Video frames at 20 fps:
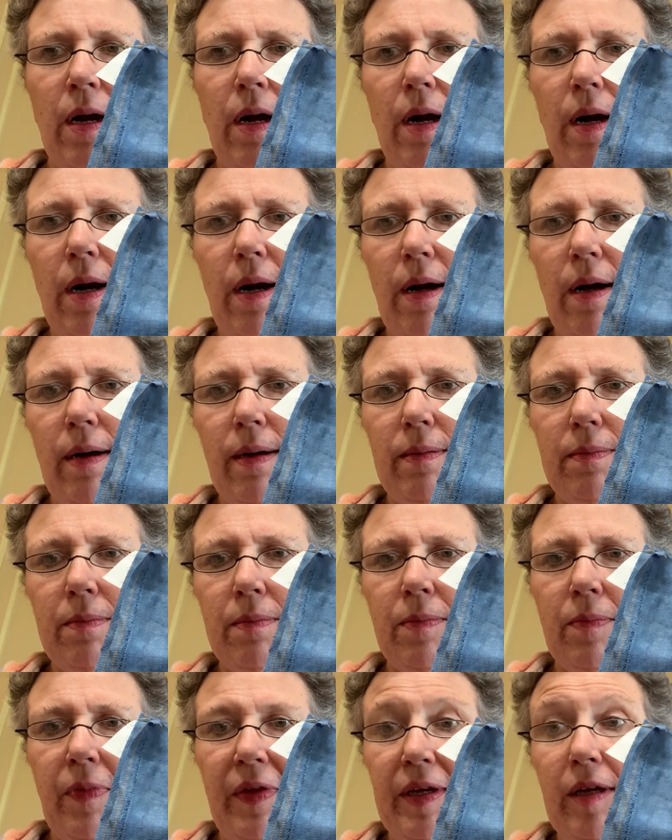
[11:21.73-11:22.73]
Thinking
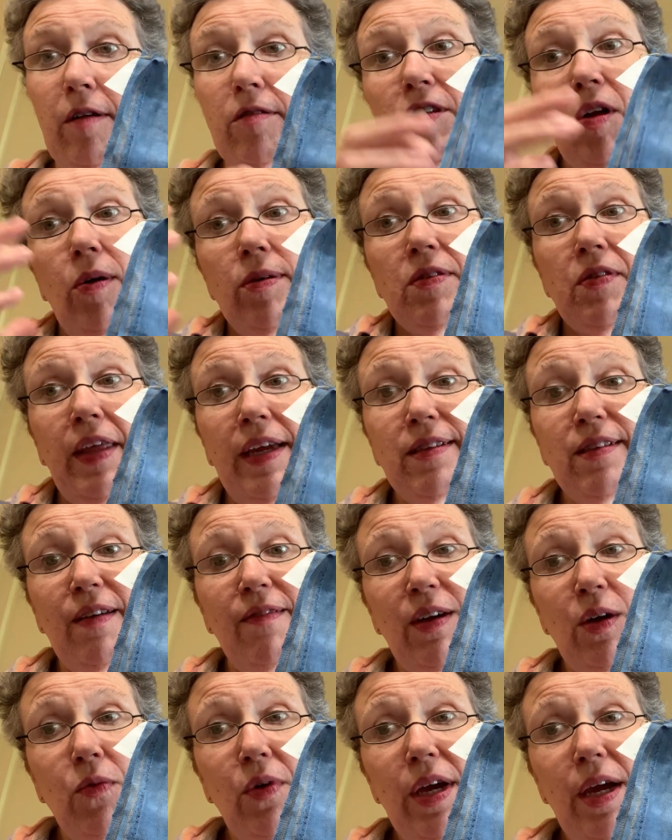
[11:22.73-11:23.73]
it was
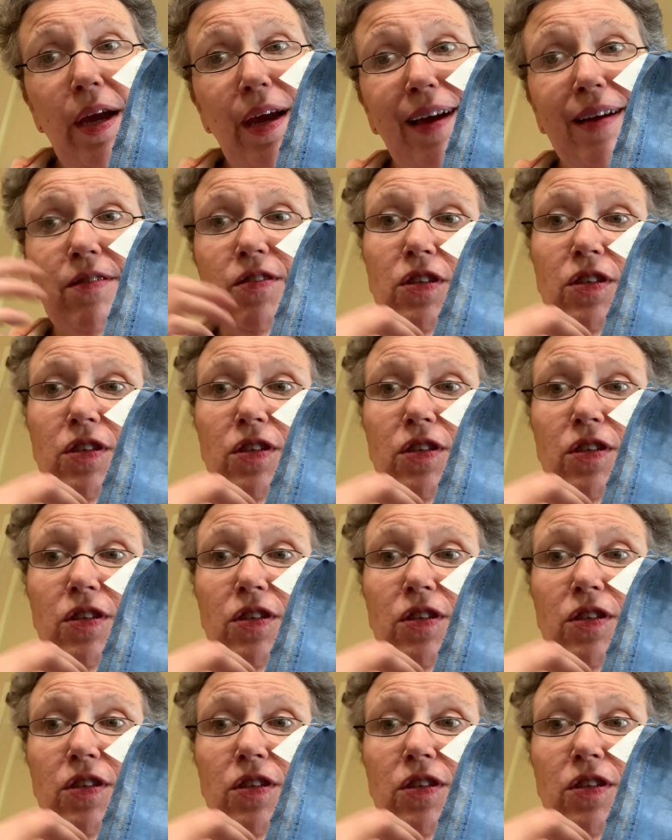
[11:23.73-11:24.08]
Thanksgiving week,